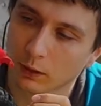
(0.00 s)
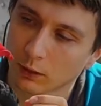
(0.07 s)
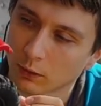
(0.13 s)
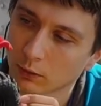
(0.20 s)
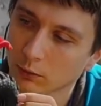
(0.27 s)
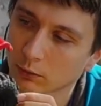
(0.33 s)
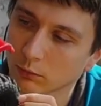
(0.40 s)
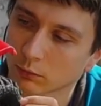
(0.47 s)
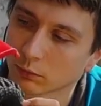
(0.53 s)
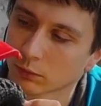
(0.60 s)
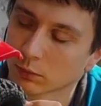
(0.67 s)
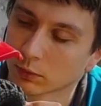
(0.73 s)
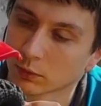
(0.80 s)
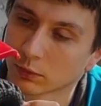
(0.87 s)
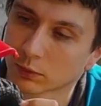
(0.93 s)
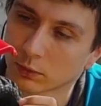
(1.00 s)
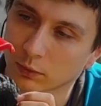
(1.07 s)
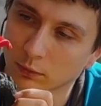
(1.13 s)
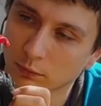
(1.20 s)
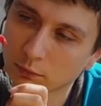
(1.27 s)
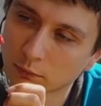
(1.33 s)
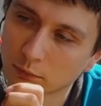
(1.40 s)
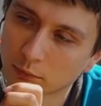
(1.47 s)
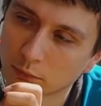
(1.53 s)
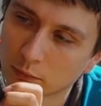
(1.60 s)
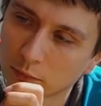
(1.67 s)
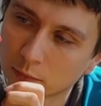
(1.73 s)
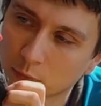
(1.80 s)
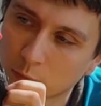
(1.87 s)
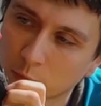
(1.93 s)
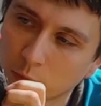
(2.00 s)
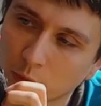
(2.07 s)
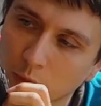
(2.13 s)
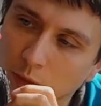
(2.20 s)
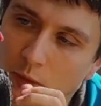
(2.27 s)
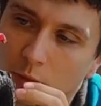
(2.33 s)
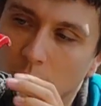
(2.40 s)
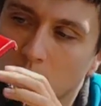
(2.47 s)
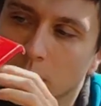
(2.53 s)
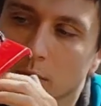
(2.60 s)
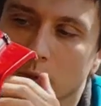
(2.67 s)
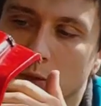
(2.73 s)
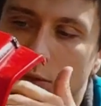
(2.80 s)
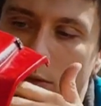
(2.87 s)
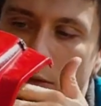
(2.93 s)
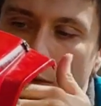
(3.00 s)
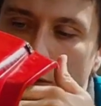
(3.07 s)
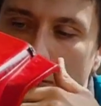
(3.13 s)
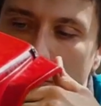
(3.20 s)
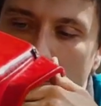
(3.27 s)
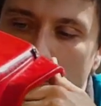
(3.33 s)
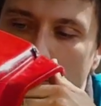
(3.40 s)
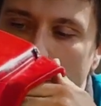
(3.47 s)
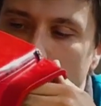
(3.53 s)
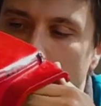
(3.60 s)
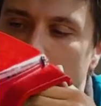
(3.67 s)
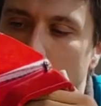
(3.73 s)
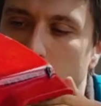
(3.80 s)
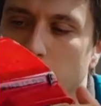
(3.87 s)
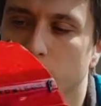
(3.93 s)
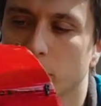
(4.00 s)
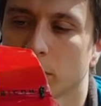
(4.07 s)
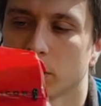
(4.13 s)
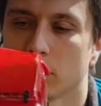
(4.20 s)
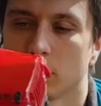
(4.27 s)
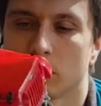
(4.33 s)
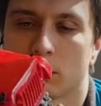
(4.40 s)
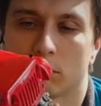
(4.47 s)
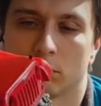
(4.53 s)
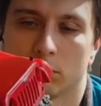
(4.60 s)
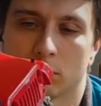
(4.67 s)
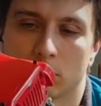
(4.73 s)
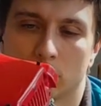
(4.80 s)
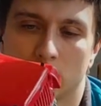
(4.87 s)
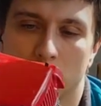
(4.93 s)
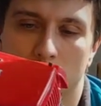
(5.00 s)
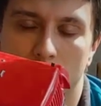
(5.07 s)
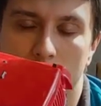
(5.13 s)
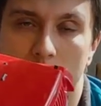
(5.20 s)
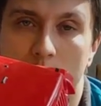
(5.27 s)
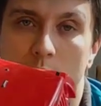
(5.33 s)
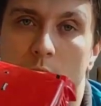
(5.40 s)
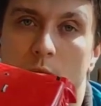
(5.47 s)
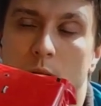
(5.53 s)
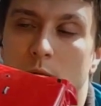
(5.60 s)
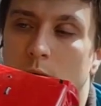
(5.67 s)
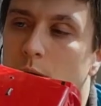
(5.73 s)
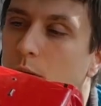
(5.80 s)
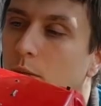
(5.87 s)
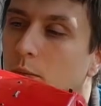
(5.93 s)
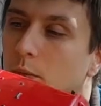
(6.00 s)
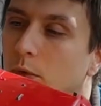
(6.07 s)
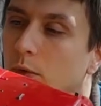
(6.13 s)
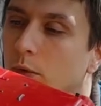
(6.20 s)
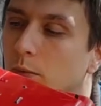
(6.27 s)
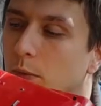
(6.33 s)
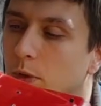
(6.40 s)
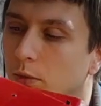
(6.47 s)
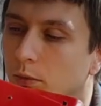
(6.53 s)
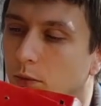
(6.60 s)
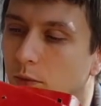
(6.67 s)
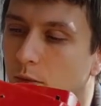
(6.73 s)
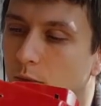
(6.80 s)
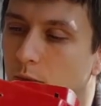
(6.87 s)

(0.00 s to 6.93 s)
So when the electronic will be placed, I will decide on body mounts.